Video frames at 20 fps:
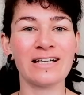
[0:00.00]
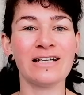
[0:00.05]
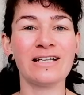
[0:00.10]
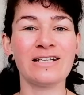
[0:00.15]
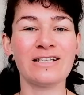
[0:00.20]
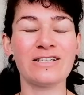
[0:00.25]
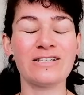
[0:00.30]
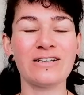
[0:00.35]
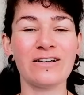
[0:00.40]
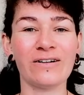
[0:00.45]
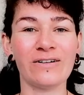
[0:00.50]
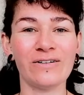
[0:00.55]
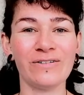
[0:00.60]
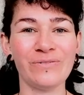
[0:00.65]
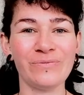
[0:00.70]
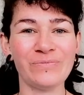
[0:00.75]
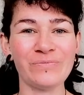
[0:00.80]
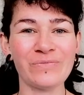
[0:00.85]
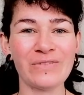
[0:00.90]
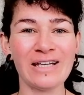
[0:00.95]
So
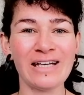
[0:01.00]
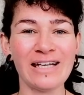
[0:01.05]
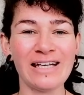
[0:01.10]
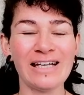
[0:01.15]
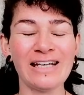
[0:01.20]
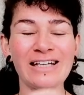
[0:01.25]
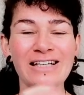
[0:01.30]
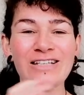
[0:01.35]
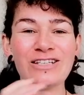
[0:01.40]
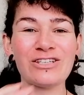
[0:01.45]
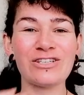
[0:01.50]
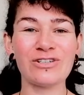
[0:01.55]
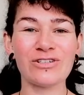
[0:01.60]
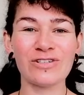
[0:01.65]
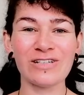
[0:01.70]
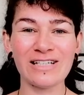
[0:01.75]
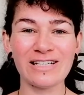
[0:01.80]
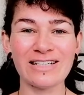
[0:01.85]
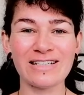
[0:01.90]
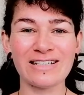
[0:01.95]

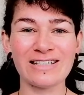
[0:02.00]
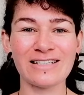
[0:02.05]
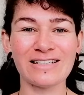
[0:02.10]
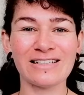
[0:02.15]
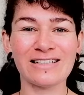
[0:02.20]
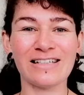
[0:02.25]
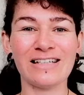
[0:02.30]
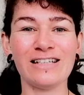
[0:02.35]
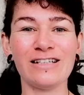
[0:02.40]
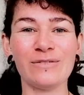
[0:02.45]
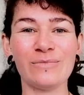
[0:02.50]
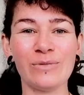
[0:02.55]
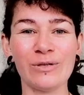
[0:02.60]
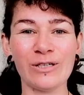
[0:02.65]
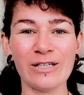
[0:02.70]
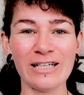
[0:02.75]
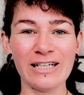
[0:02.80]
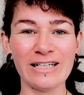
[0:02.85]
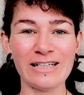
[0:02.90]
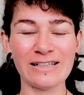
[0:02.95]
stress in the
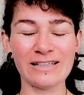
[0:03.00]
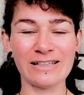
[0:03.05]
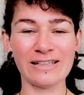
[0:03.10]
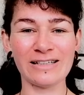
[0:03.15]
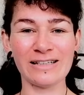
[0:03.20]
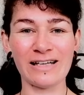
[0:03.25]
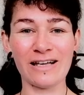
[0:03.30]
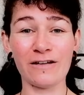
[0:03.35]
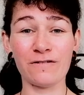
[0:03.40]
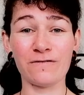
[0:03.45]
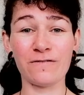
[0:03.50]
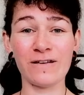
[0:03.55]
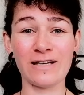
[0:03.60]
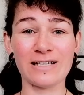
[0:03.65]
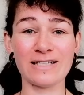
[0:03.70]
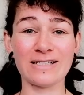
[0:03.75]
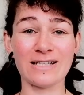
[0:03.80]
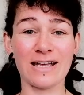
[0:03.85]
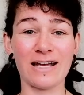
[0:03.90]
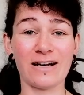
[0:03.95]
body
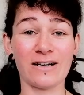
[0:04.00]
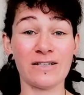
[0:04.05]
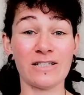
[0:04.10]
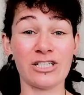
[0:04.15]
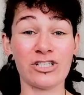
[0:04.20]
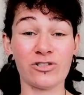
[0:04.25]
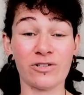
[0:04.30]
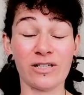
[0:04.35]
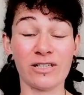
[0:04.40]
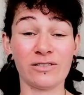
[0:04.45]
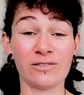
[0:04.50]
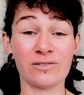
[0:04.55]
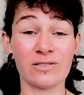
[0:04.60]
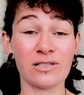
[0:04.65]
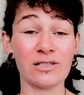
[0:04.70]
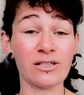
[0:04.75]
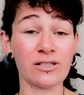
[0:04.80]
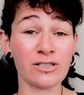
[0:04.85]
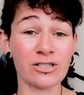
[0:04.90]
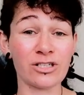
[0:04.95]
affects our adrenals
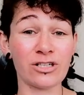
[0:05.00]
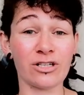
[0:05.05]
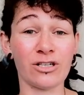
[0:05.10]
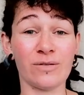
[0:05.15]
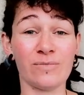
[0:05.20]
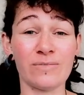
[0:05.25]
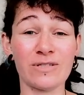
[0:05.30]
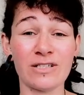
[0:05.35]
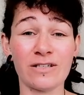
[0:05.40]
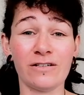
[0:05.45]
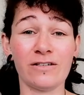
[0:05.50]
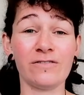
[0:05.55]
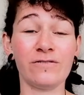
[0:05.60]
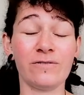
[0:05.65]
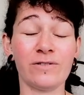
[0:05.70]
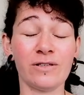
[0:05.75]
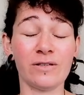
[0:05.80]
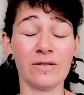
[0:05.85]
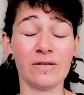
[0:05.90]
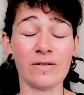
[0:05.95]
long term. So if
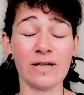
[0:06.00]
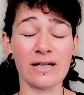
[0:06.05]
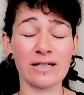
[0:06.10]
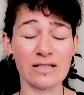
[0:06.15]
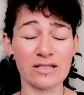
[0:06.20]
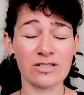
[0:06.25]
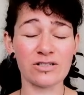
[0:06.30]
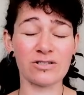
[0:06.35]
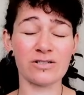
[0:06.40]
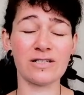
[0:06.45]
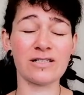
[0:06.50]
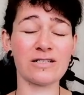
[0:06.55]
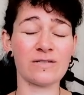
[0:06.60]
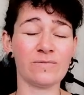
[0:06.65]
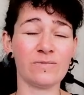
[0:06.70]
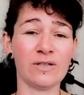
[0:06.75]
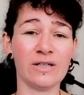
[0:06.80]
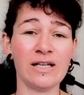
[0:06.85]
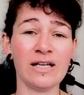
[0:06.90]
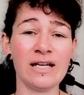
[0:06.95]
we're under stress
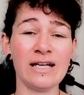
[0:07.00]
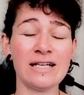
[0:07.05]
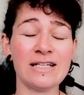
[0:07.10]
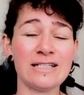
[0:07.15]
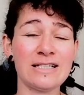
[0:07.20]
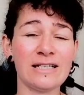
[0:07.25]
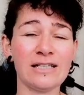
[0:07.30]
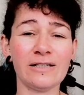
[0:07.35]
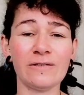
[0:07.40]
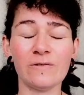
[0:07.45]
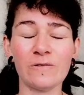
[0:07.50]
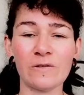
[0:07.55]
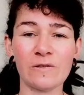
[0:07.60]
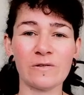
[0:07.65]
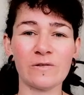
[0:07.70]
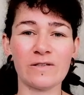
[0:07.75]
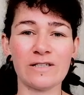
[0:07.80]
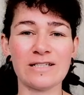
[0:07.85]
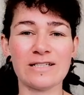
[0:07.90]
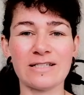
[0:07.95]
and we're dealing with
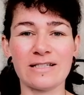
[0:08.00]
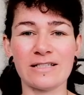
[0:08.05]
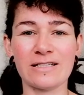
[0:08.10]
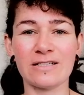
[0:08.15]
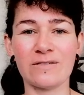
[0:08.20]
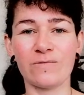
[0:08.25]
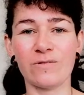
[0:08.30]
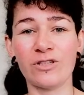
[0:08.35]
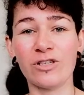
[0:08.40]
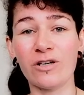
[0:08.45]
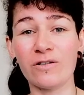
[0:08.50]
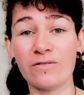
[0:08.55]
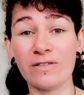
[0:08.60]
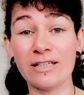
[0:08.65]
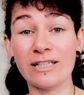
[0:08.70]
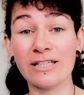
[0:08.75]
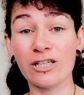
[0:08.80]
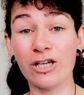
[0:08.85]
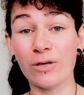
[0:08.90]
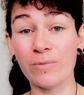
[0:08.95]
all these things and we're not
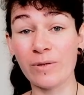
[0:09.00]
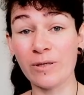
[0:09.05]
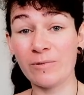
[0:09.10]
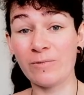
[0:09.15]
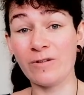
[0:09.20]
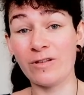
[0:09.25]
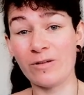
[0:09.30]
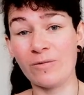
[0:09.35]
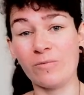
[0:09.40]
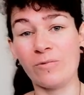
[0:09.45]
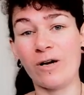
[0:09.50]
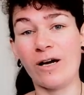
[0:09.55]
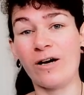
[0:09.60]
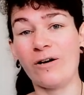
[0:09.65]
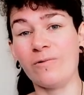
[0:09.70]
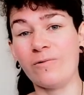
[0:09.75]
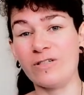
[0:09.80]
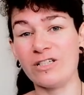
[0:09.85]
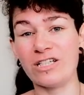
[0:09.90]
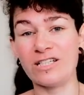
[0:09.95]
really coping with them well,
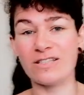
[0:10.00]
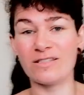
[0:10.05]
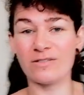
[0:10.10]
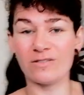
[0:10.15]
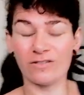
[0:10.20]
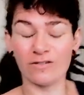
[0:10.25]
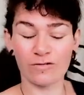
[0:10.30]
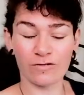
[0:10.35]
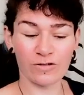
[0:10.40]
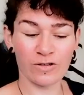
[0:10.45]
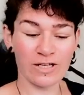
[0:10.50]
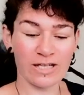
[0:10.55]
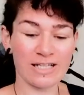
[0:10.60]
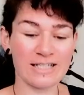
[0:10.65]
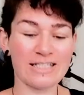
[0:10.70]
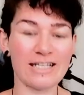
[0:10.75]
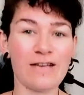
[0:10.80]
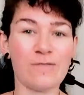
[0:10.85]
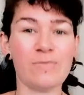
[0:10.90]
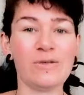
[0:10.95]
and we're just sort of
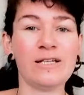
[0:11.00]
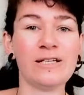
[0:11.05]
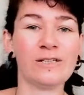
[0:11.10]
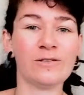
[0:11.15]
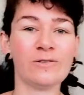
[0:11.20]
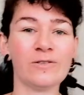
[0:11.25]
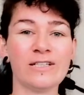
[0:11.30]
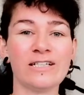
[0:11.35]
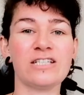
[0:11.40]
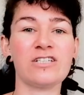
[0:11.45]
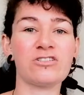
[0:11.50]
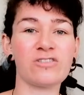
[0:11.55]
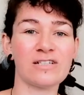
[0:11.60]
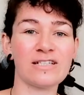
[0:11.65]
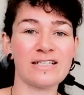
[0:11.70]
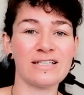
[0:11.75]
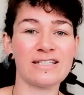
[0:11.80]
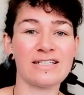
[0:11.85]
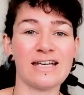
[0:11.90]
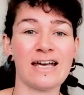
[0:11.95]
dampening all these
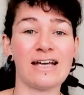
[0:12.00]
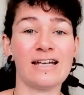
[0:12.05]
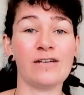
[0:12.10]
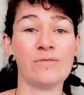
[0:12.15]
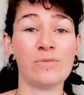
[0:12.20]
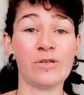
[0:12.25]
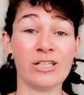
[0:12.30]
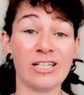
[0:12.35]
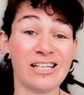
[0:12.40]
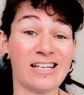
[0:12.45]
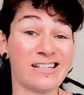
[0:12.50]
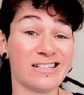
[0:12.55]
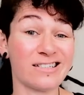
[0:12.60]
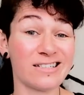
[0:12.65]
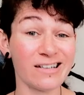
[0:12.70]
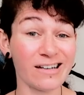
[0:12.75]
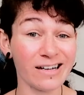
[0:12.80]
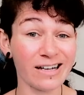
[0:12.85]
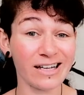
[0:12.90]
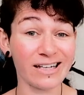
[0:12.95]
stresses down, our body gets
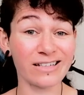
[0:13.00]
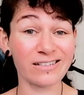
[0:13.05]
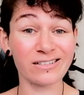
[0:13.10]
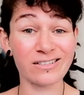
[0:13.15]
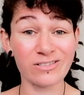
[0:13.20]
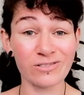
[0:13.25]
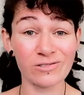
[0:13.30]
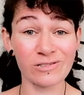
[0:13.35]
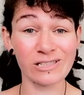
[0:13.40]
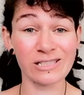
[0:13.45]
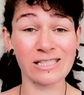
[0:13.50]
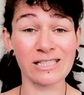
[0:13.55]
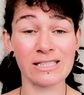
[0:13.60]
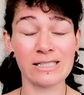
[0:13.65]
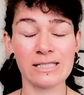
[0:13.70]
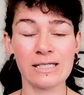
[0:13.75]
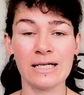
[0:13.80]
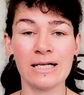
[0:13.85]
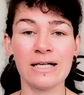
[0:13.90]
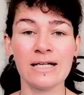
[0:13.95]
tired, exhausted.